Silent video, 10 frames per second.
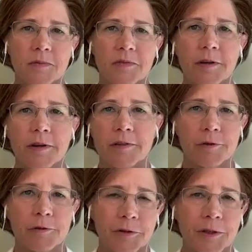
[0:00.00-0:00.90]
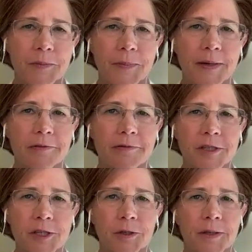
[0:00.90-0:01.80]
very fruitful and
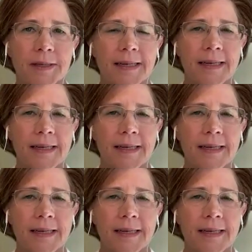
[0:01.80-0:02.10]
beneficial.